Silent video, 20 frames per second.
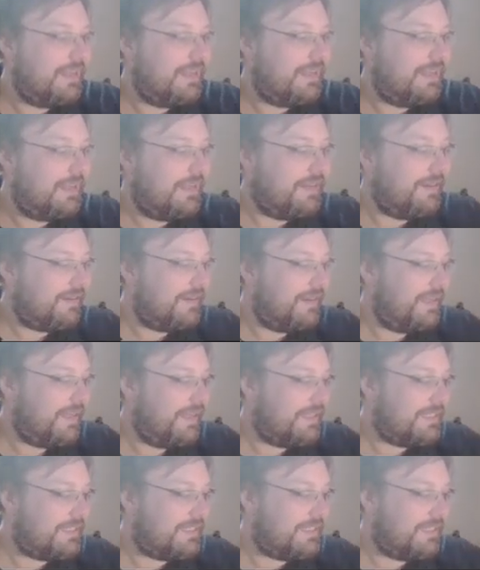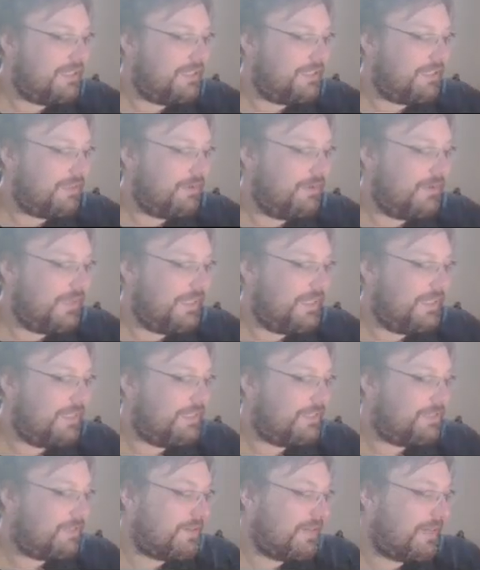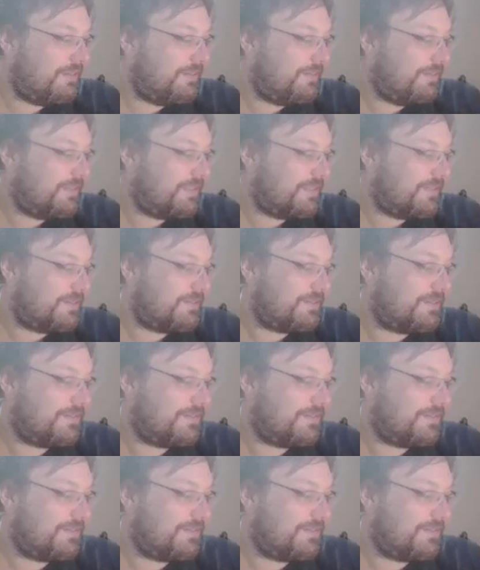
Here is the Jolie de triangles.